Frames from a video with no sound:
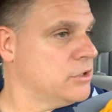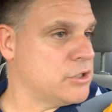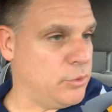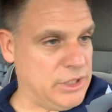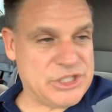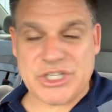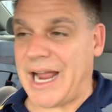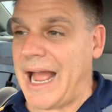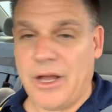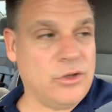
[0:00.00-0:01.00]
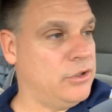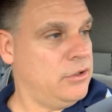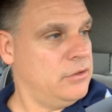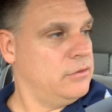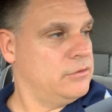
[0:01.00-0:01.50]
So when a child,
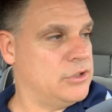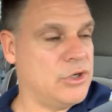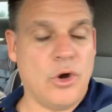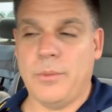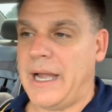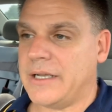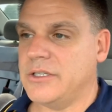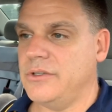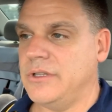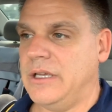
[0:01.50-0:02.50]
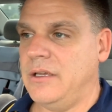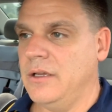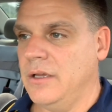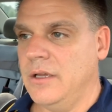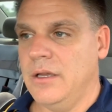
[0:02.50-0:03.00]
to go back to the
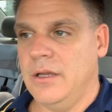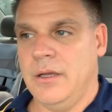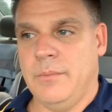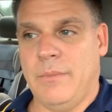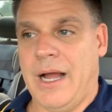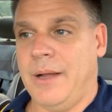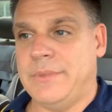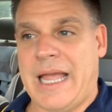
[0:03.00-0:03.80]
mom,